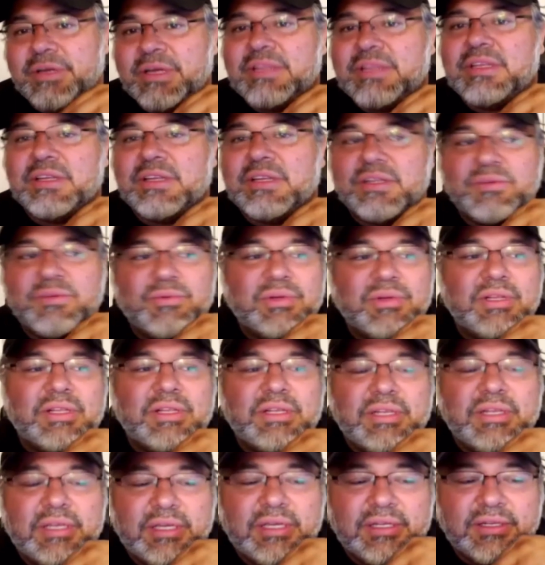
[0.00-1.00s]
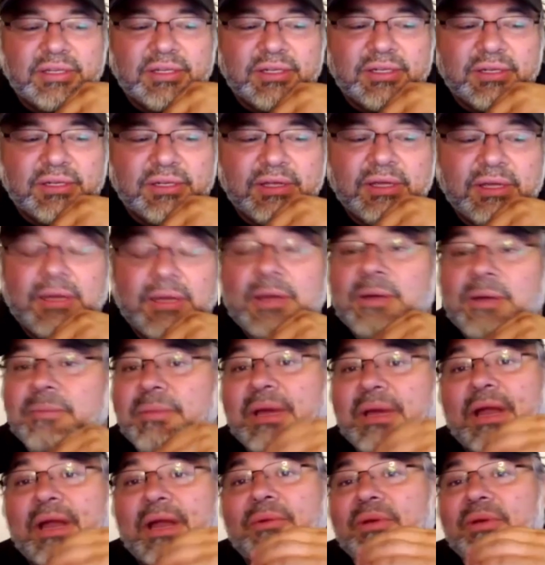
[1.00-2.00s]
I think it's really neat.
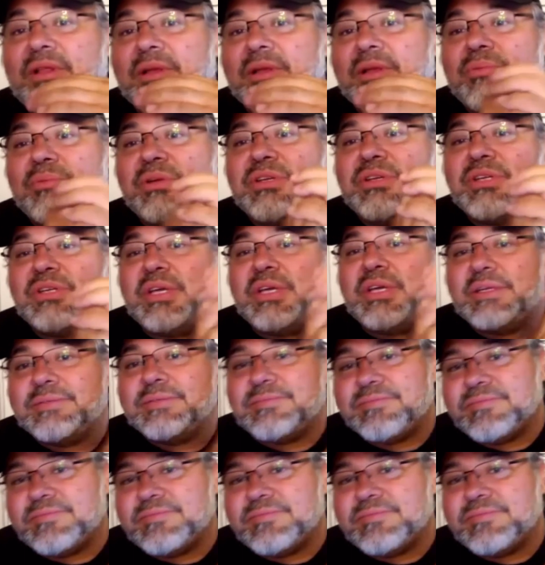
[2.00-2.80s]
Man, I really appreciate it.